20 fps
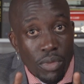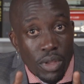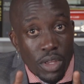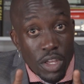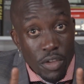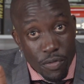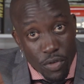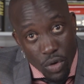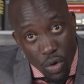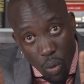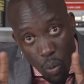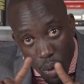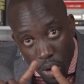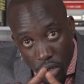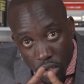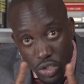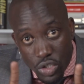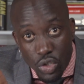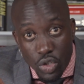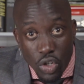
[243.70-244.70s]
If you don't
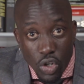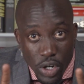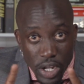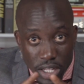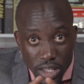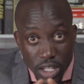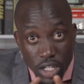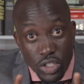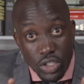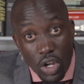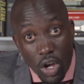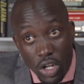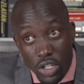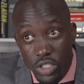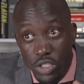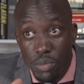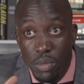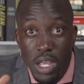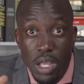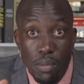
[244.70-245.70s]
want to connect the
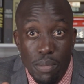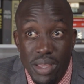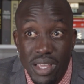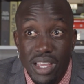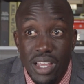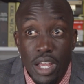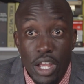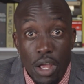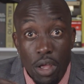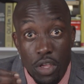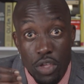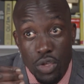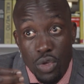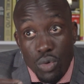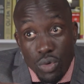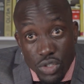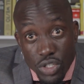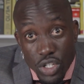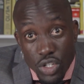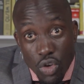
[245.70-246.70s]
dots, maybe
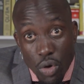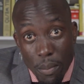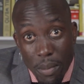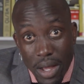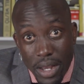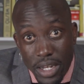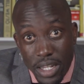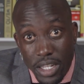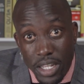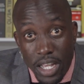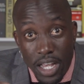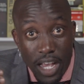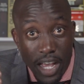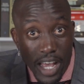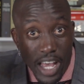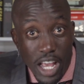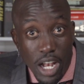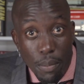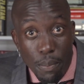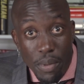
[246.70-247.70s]
using your money,
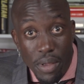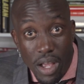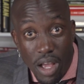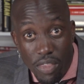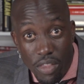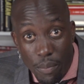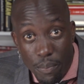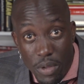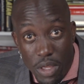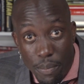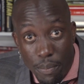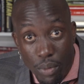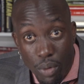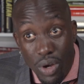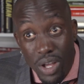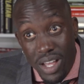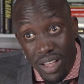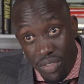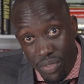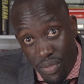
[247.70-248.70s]
helping other people,
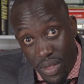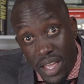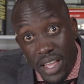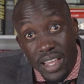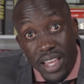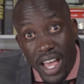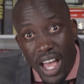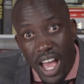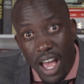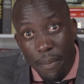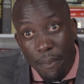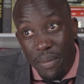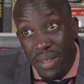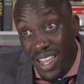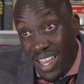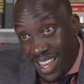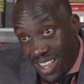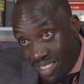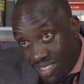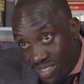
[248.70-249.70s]
they get
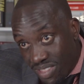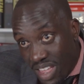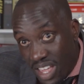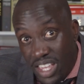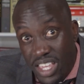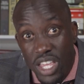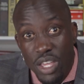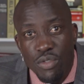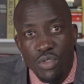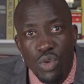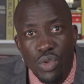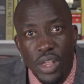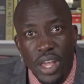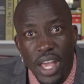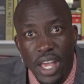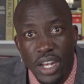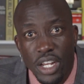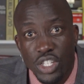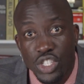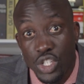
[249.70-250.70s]
happy, they give you the
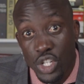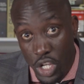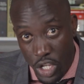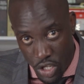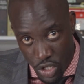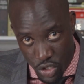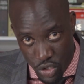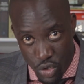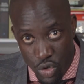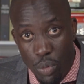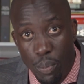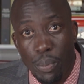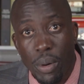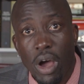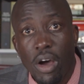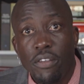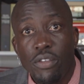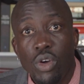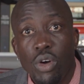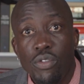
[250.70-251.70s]
energy, you
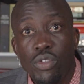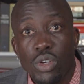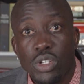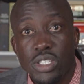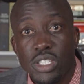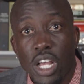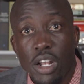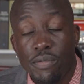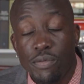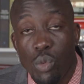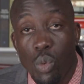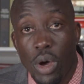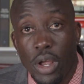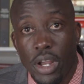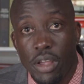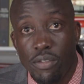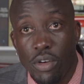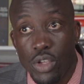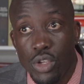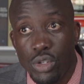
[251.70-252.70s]
proud of yourself,
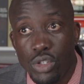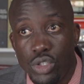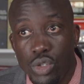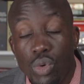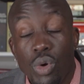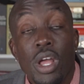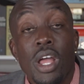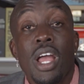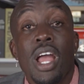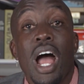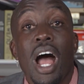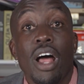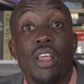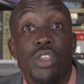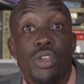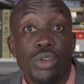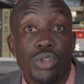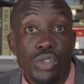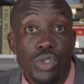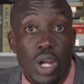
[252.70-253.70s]
whatever you do,
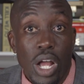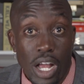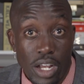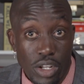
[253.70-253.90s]
and